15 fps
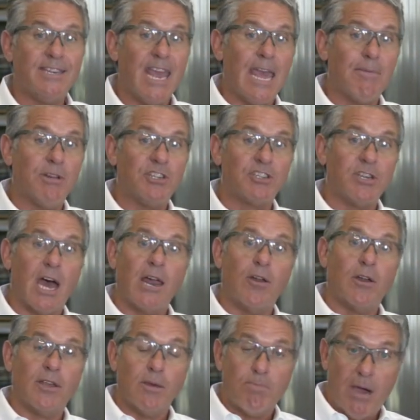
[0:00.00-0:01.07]
damage not
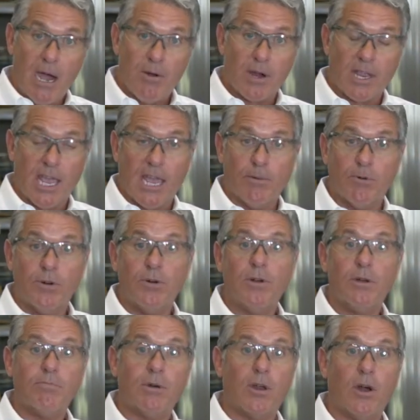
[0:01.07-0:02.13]
only the power cable,
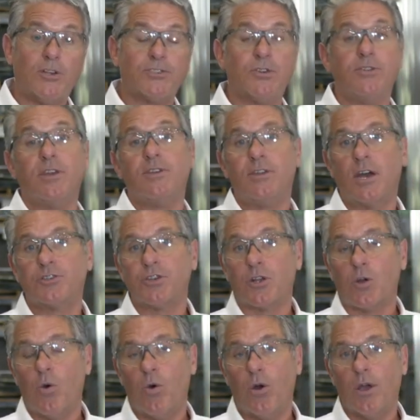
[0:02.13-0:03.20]
but also the induction
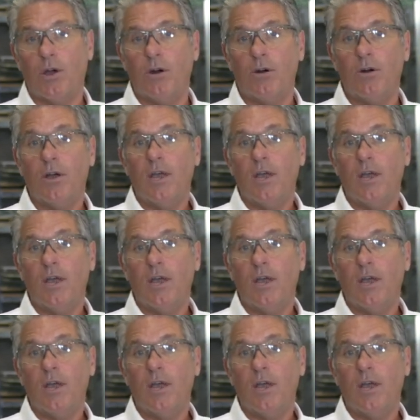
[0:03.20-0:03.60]
coil,